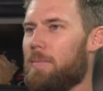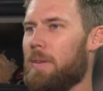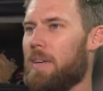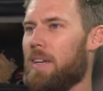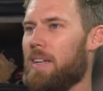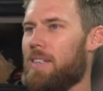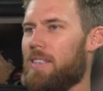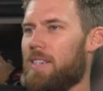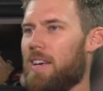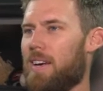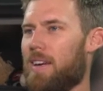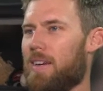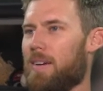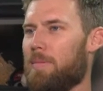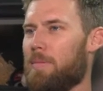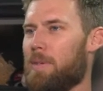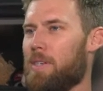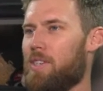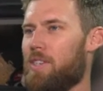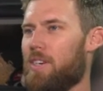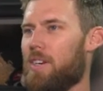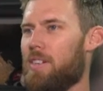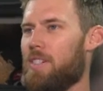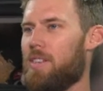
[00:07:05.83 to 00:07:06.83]
I mean, he's like a
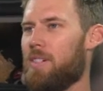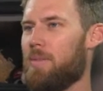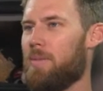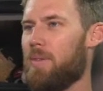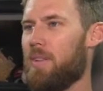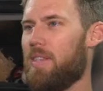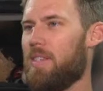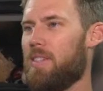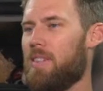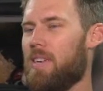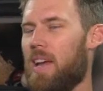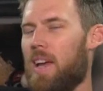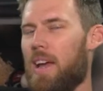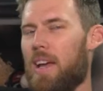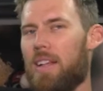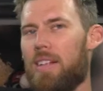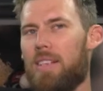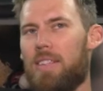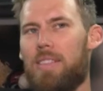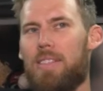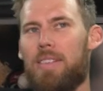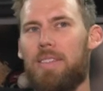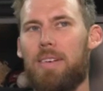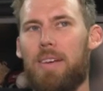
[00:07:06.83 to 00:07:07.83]
magician with his
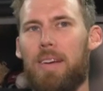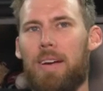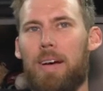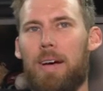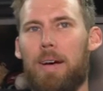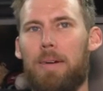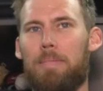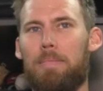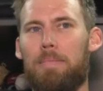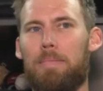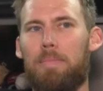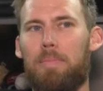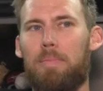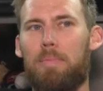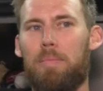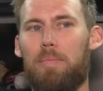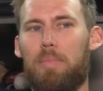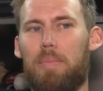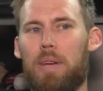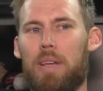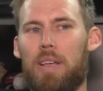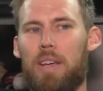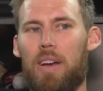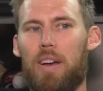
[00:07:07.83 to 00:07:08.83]
hands, um,
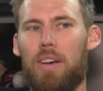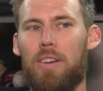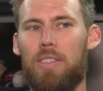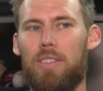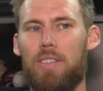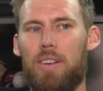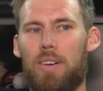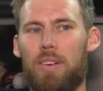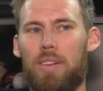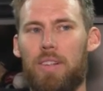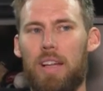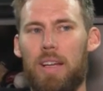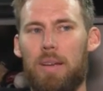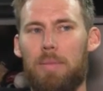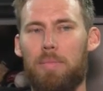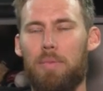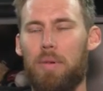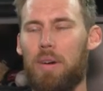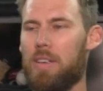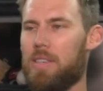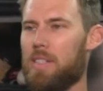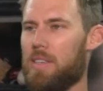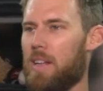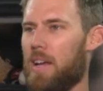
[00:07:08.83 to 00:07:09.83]
but he also like
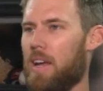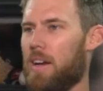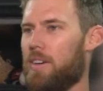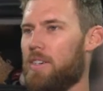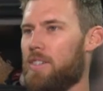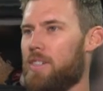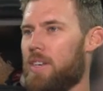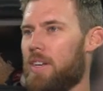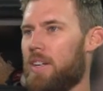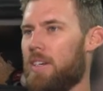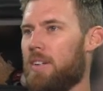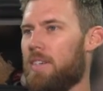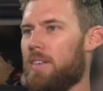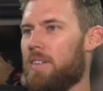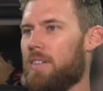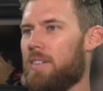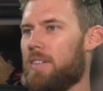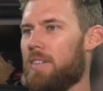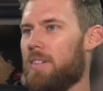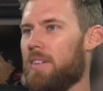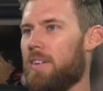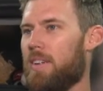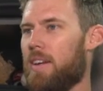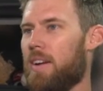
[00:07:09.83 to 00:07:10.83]
brings an energy.
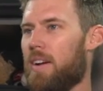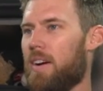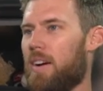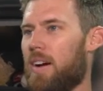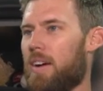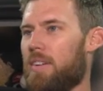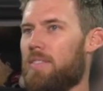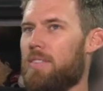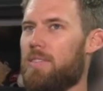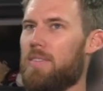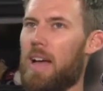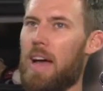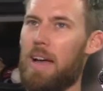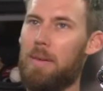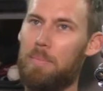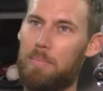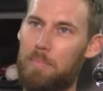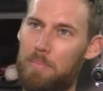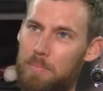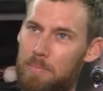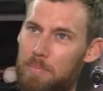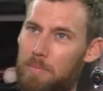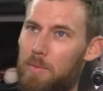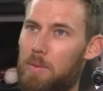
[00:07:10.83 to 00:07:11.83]
You know, I, I,
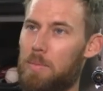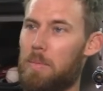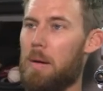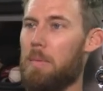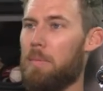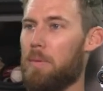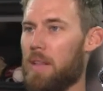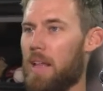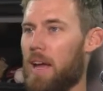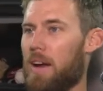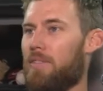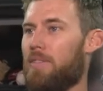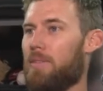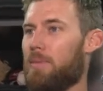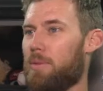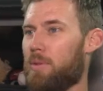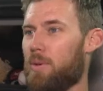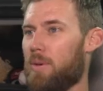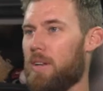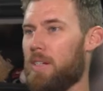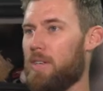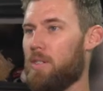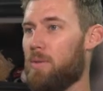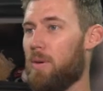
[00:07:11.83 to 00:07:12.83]
remember that from
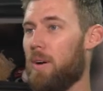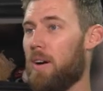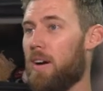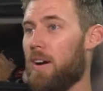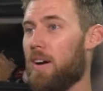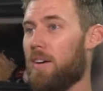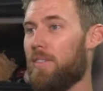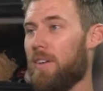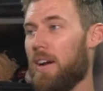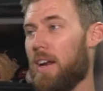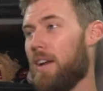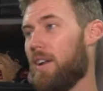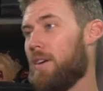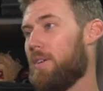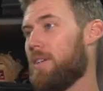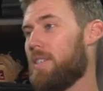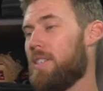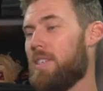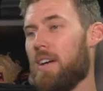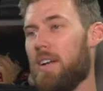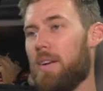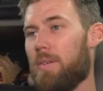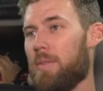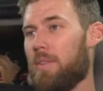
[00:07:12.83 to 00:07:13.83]
2012, and I know
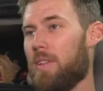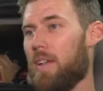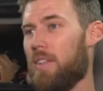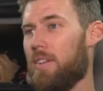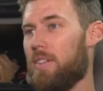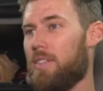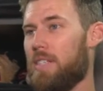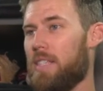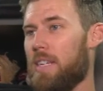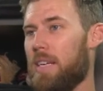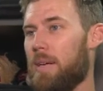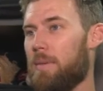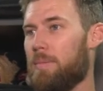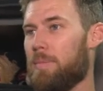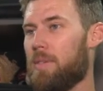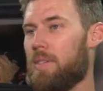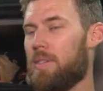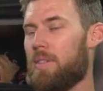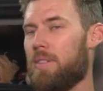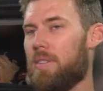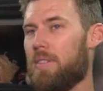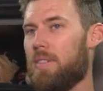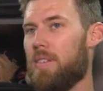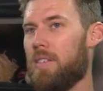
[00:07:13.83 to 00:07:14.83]
he's done it with other teams
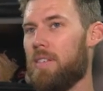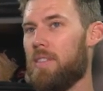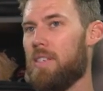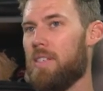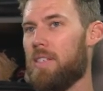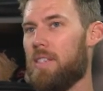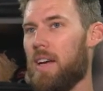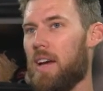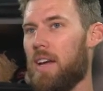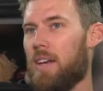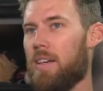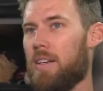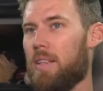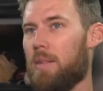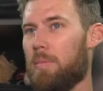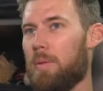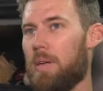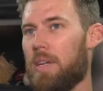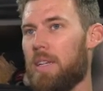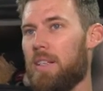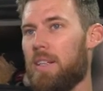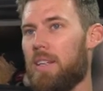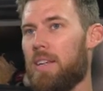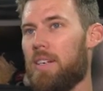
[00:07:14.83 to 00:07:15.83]
since he's gotten to the
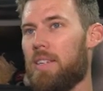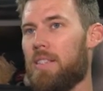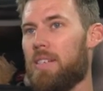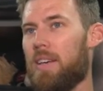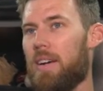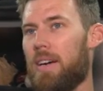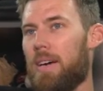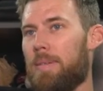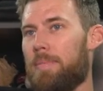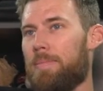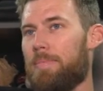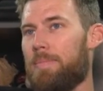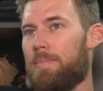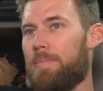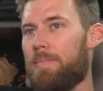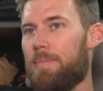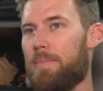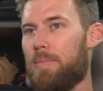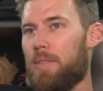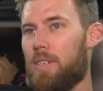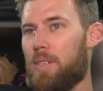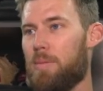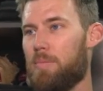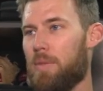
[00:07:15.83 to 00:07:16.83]
big leagues. Um,
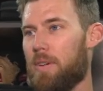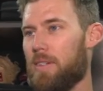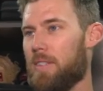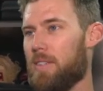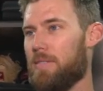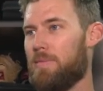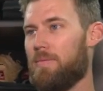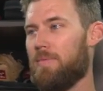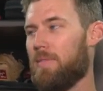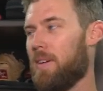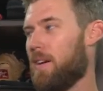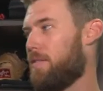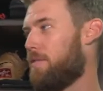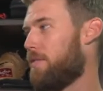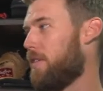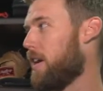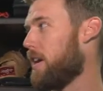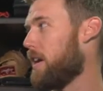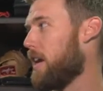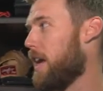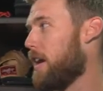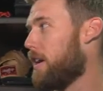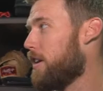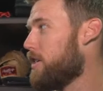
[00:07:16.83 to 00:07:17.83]
just brings a, a,
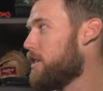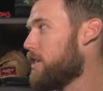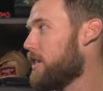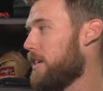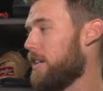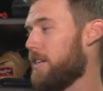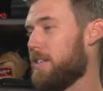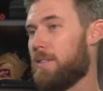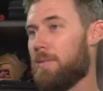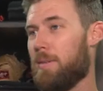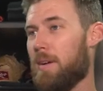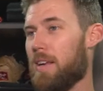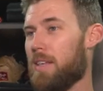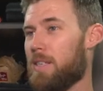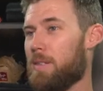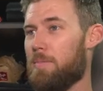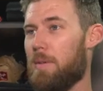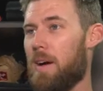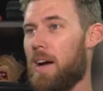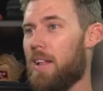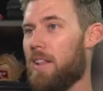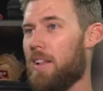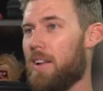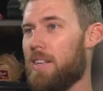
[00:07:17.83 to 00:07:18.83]
fun energy. He's got a
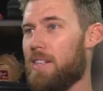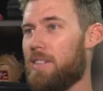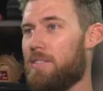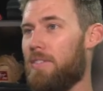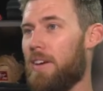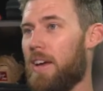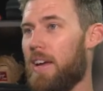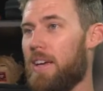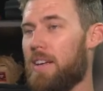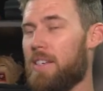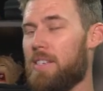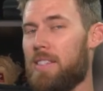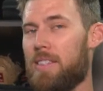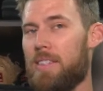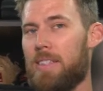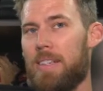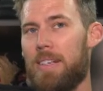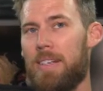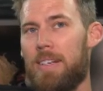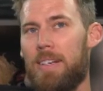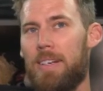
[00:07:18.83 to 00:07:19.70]
smile on his face.